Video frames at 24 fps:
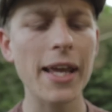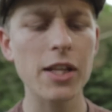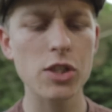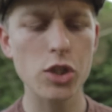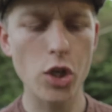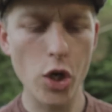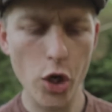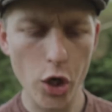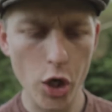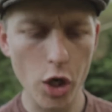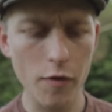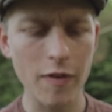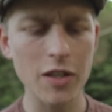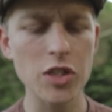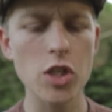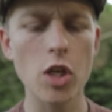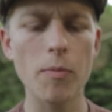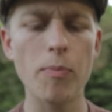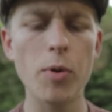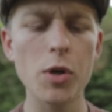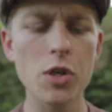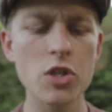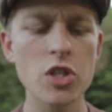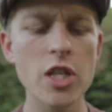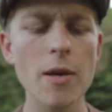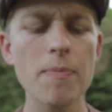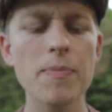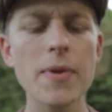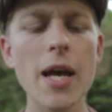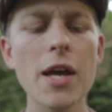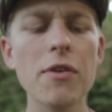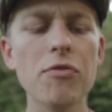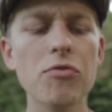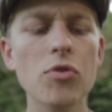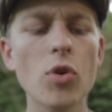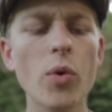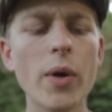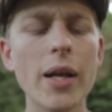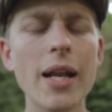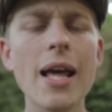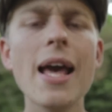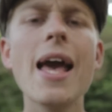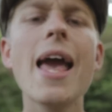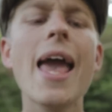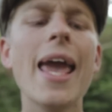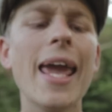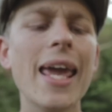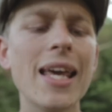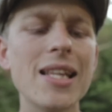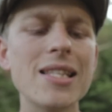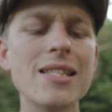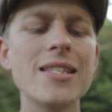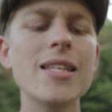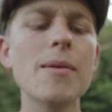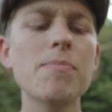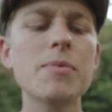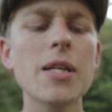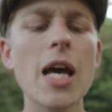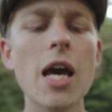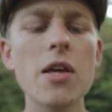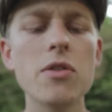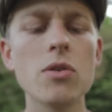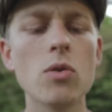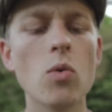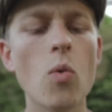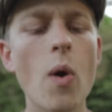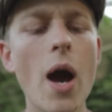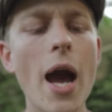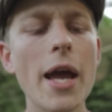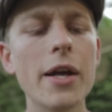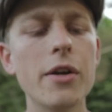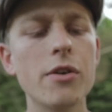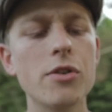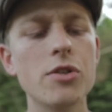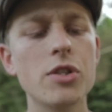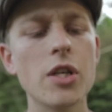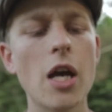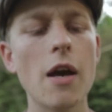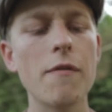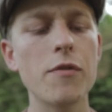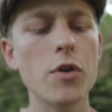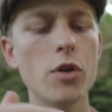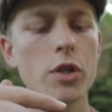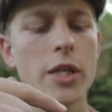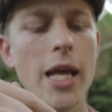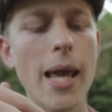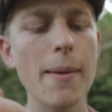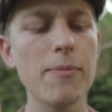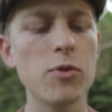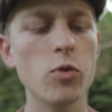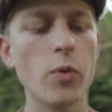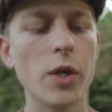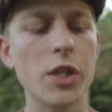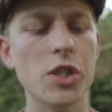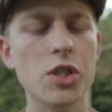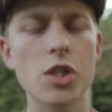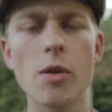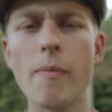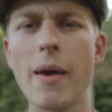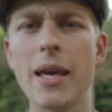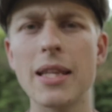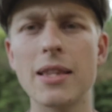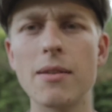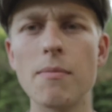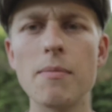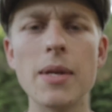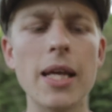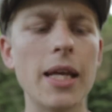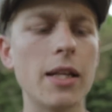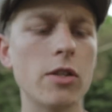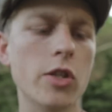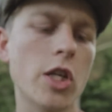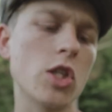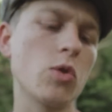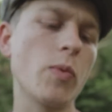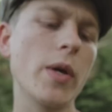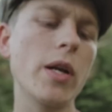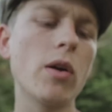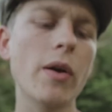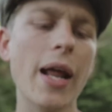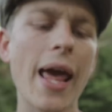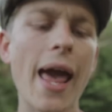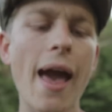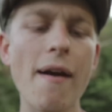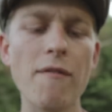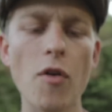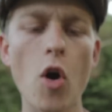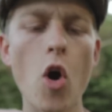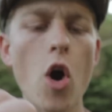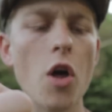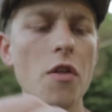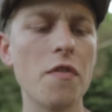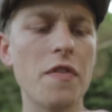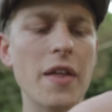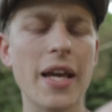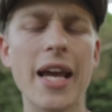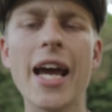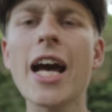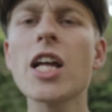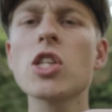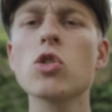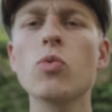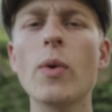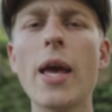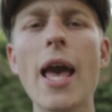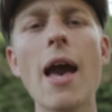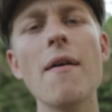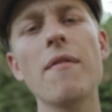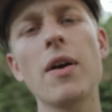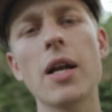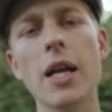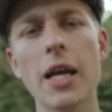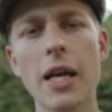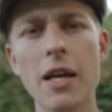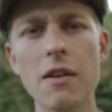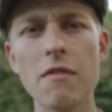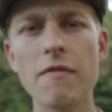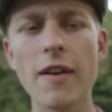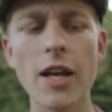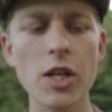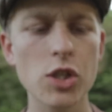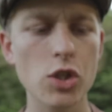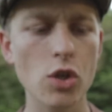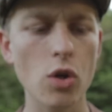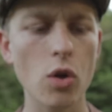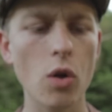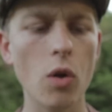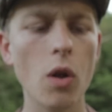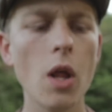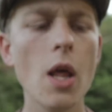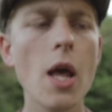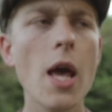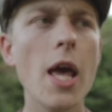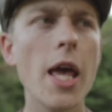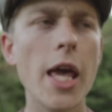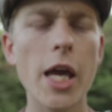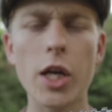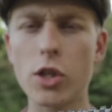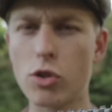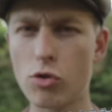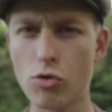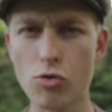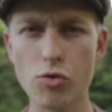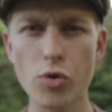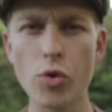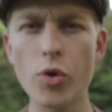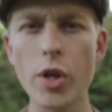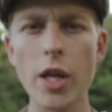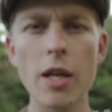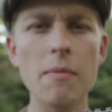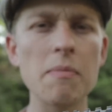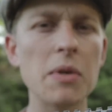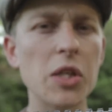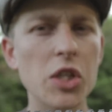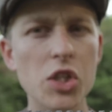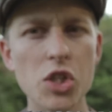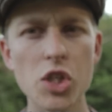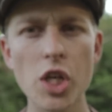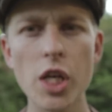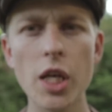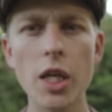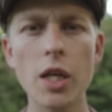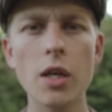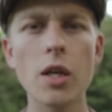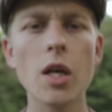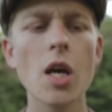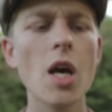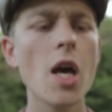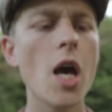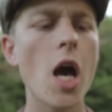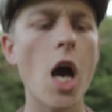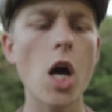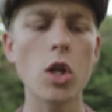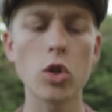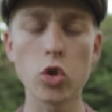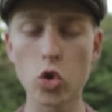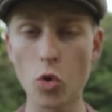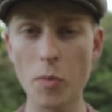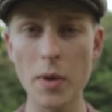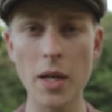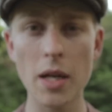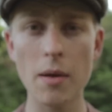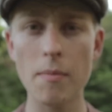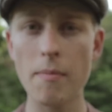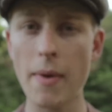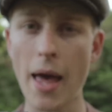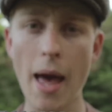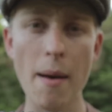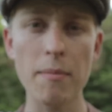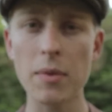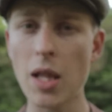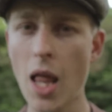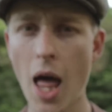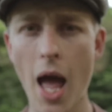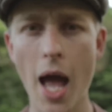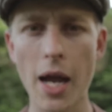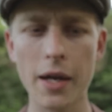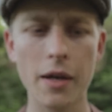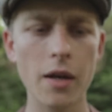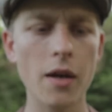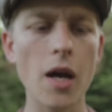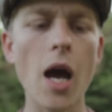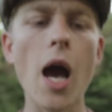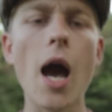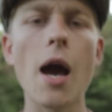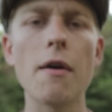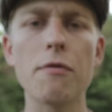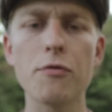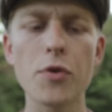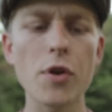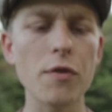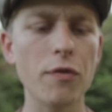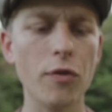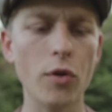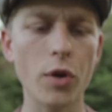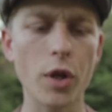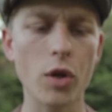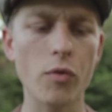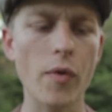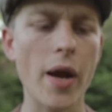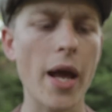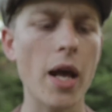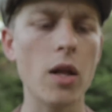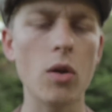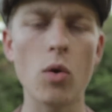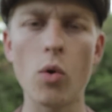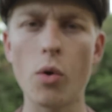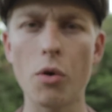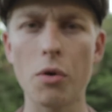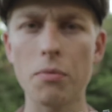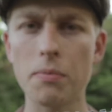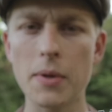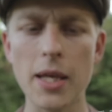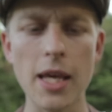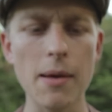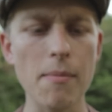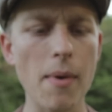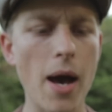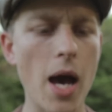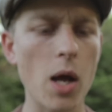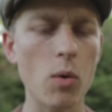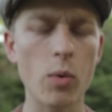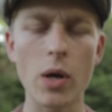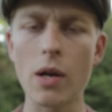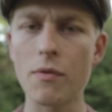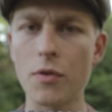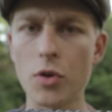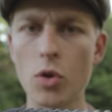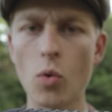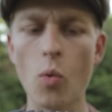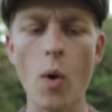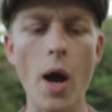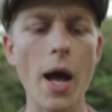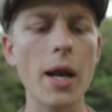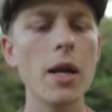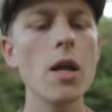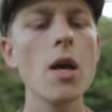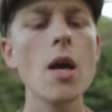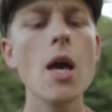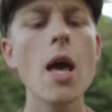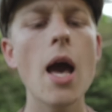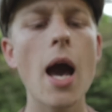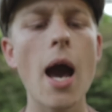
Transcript: It's curved, allows you to put a zip tie through it and zip tie the wires of your tape switch to make them meet, because we don't have all of the cuts we have on a conventional extruded machined aluminum M-lock free-floating rail or key mod, whatever you want.